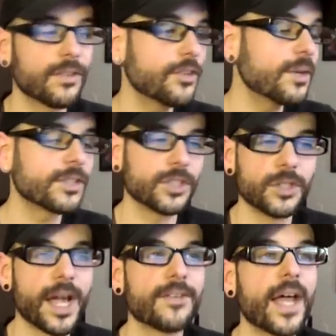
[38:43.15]
Seriously,
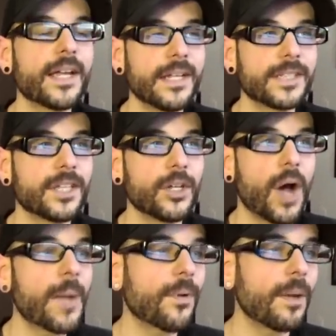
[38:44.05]
you guys, I cannot tell you.
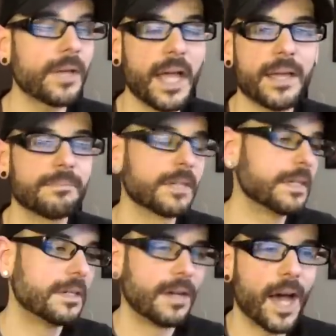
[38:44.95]
I probably had,
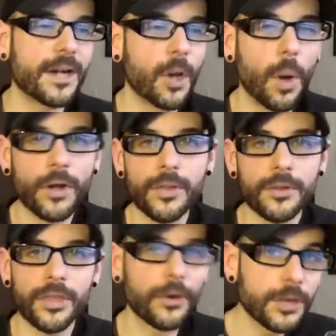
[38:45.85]
I don't know, another
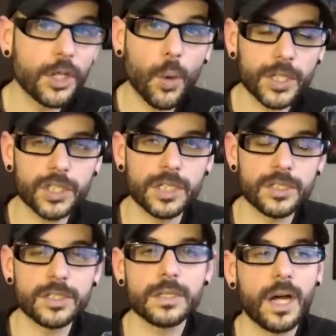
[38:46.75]
30
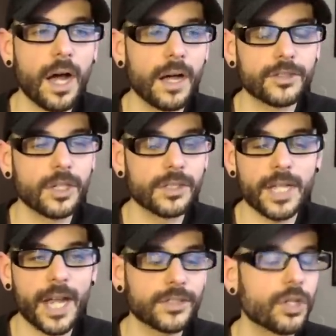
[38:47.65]
questions uh, to,
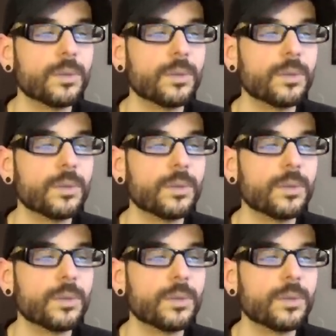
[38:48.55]
to answer.